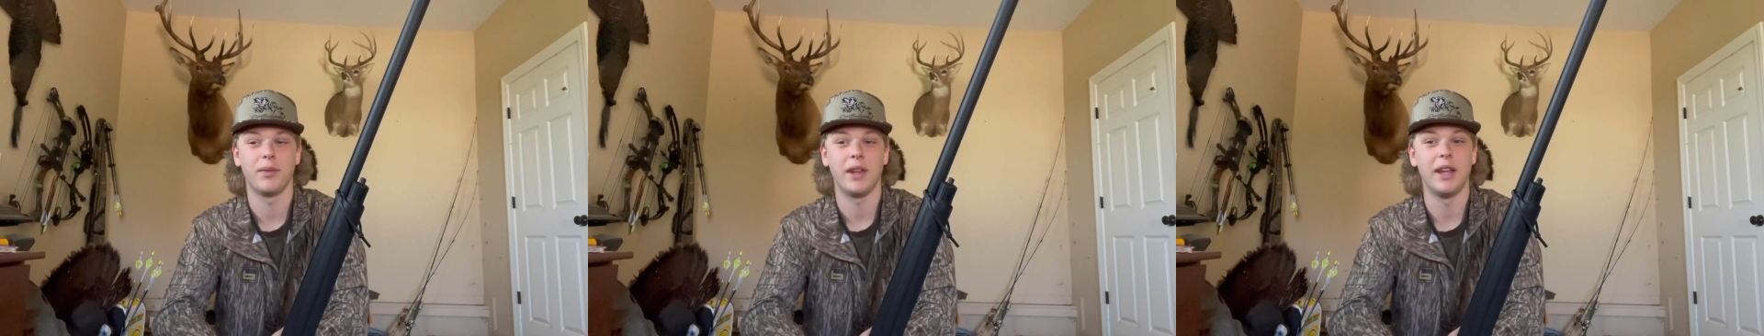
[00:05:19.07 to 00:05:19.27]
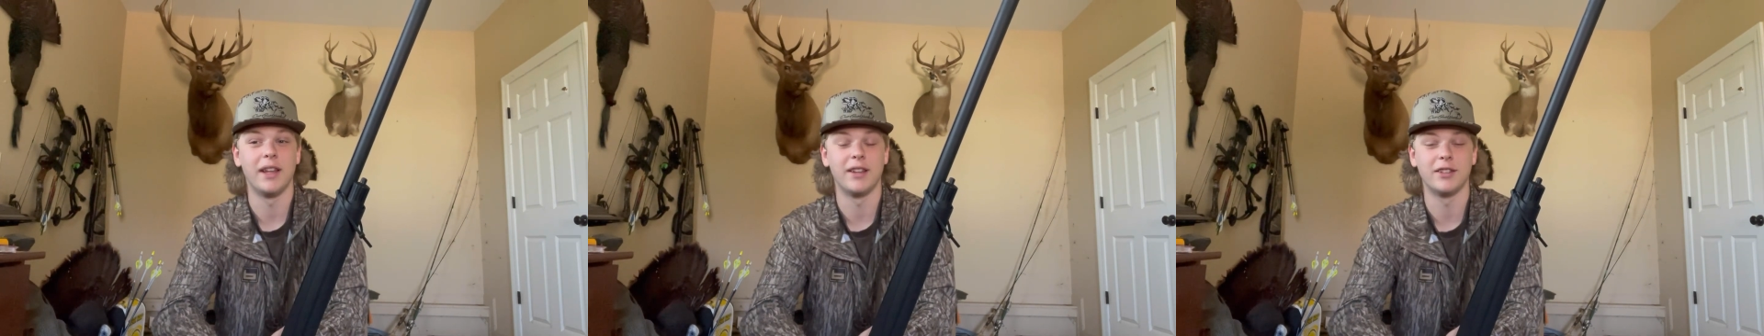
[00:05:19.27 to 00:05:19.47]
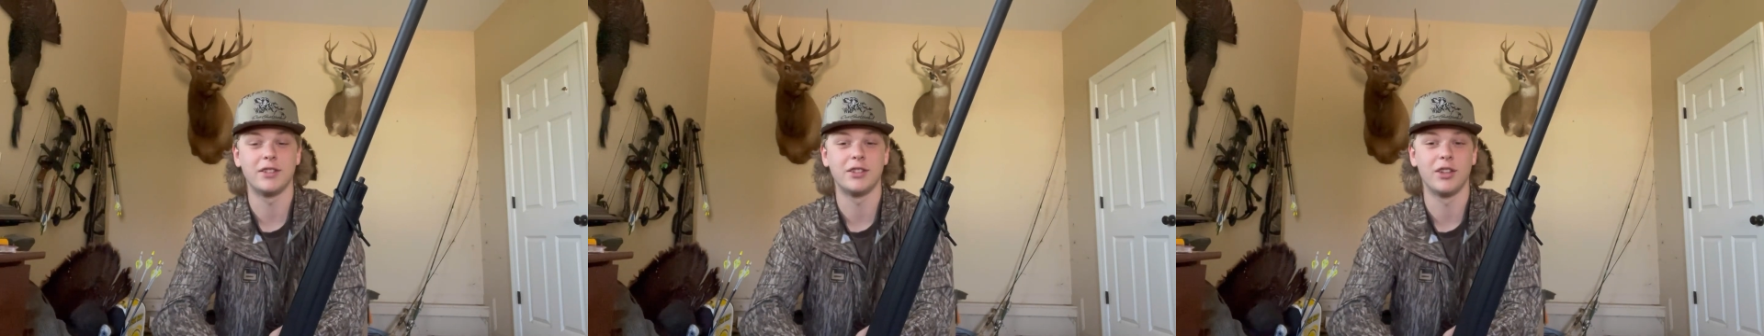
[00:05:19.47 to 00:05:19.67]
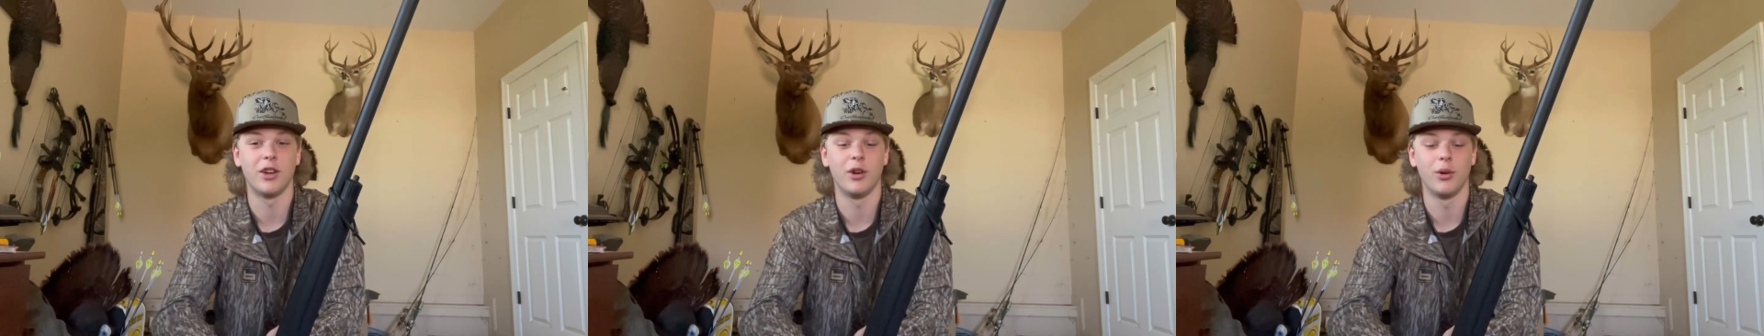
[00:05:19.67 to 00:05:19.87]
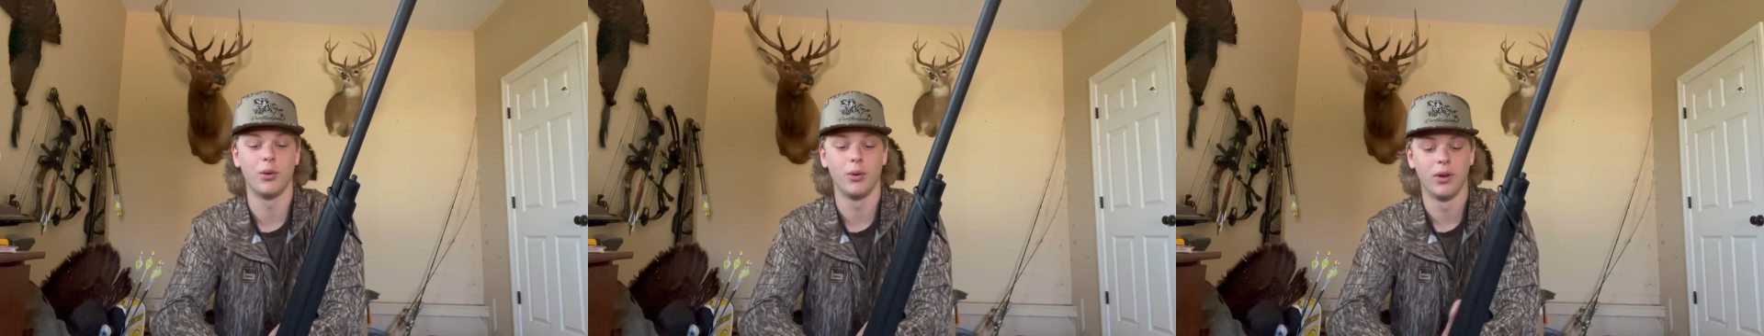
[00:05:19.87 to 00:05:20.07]
in the
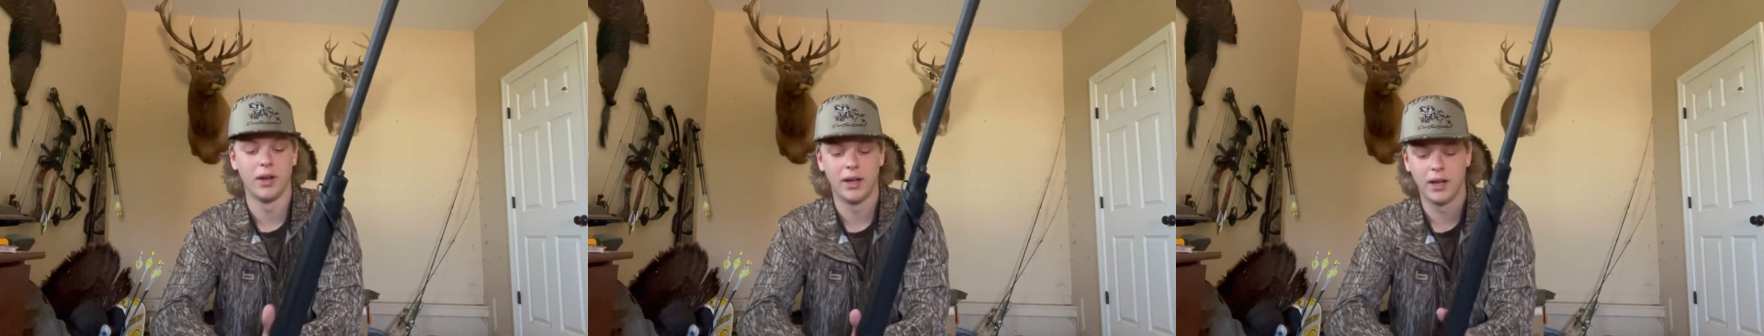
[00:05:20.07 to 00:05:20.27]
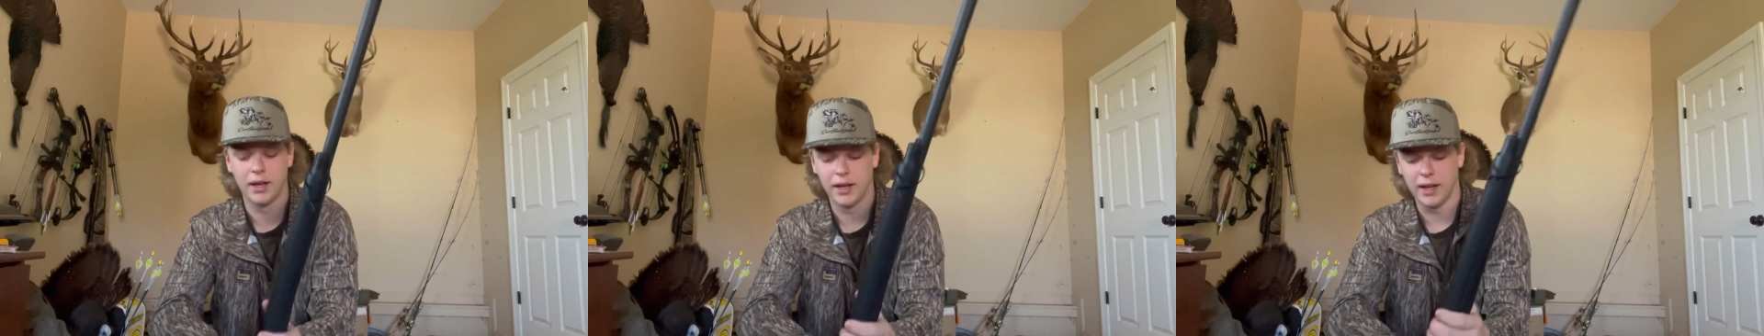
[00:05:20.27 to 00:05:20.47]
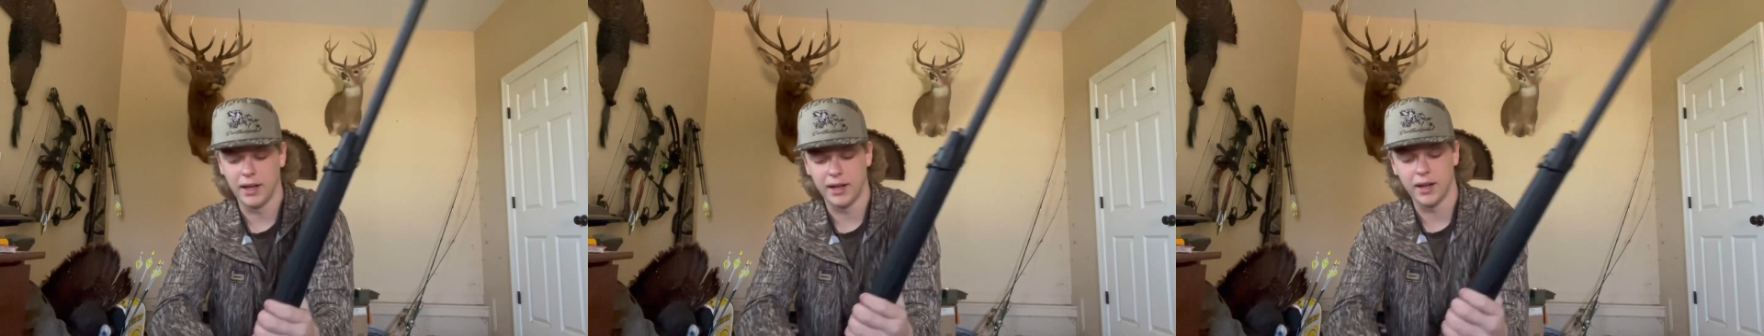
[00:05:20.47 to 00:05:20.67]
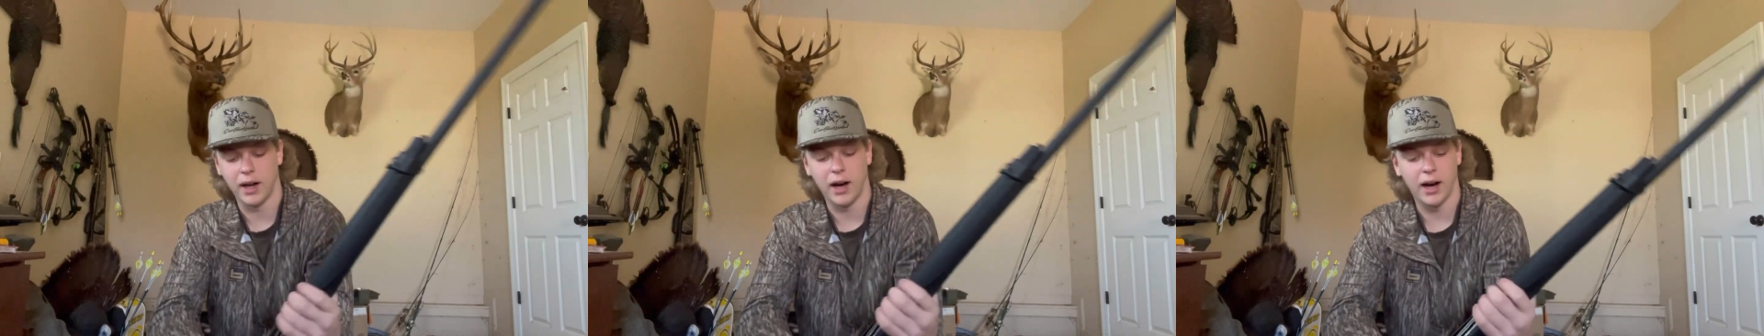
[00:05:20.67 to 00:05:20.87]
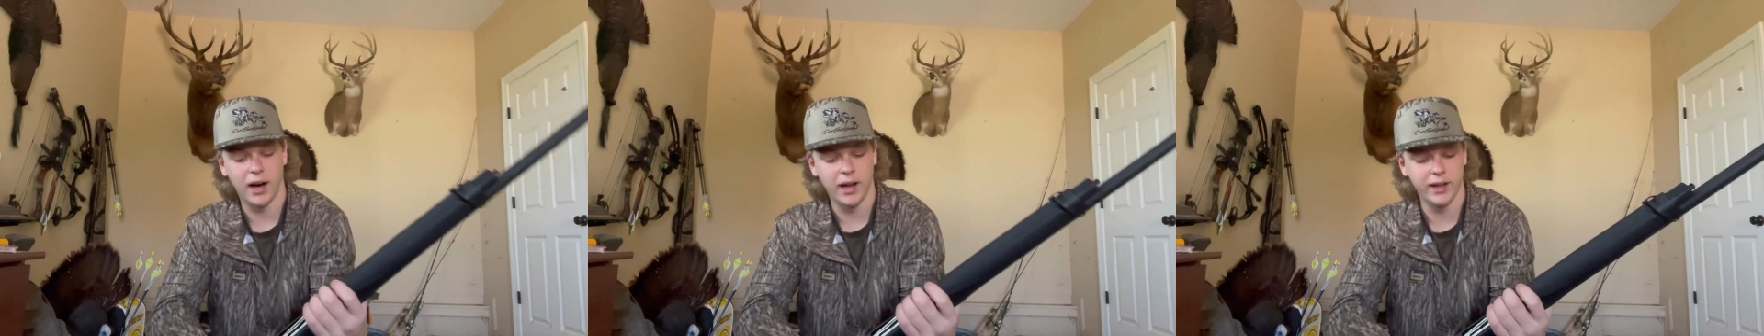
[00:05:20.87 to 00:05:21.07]
snow and
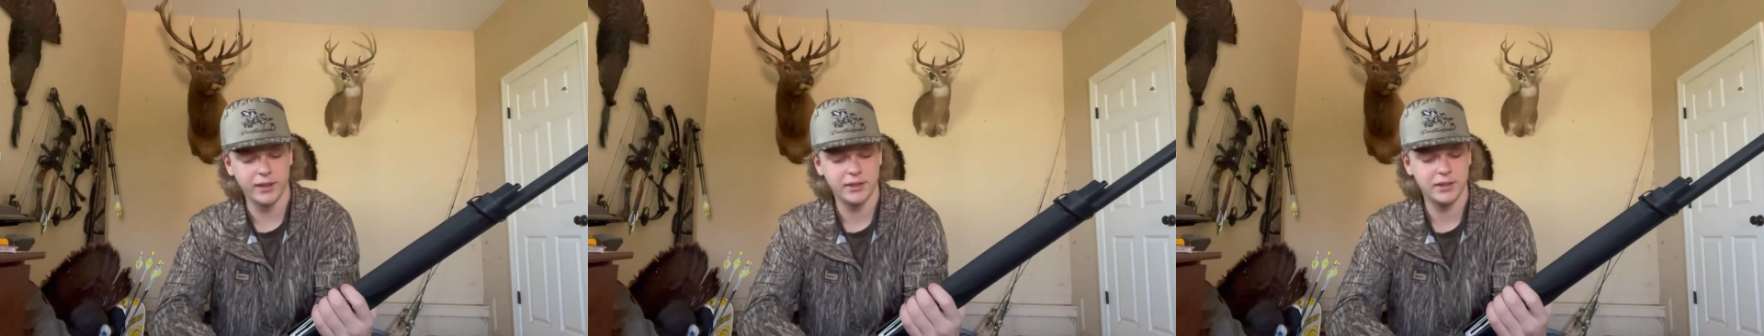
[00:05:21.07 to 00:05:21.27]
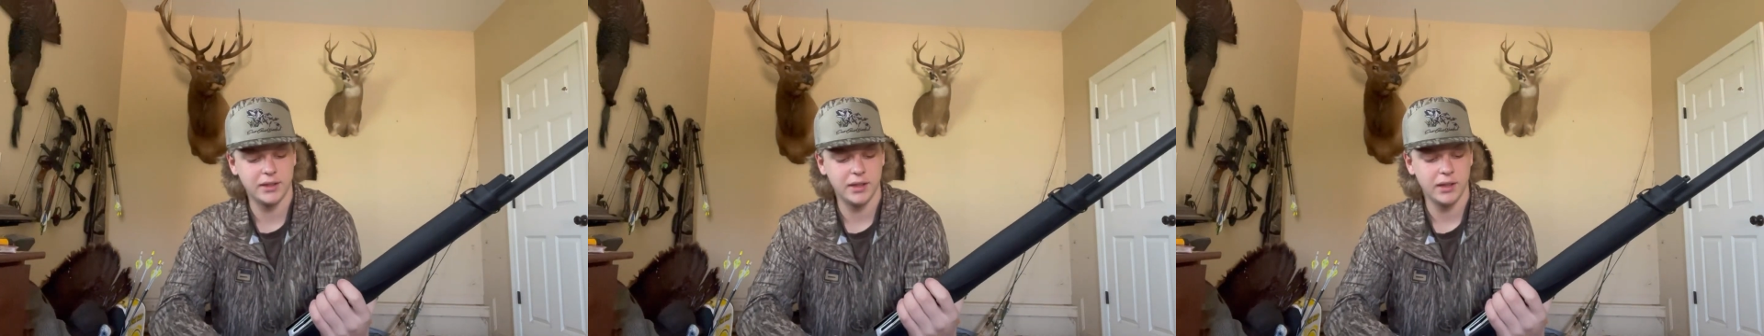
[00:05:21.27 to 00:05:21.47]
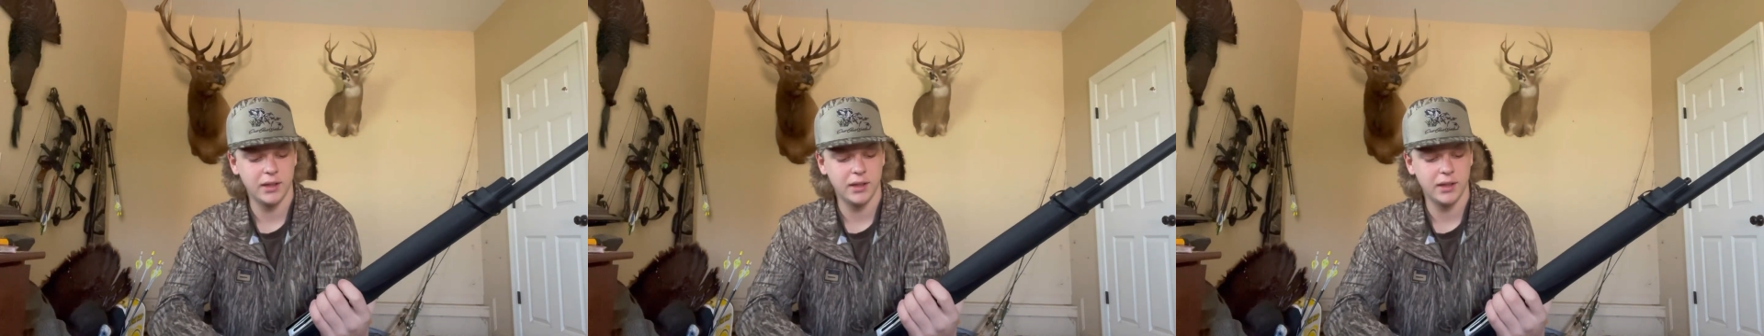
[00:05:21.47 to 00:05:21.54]
ice.